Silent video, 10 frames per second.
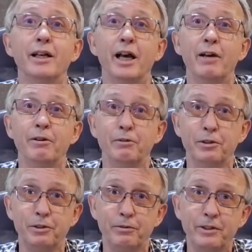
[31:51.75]
Have a
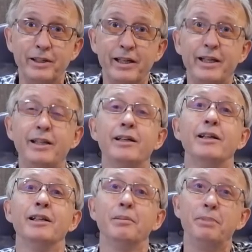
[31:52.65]
wonderful day
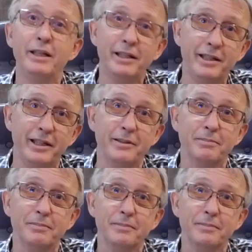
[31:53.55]
and happy landing!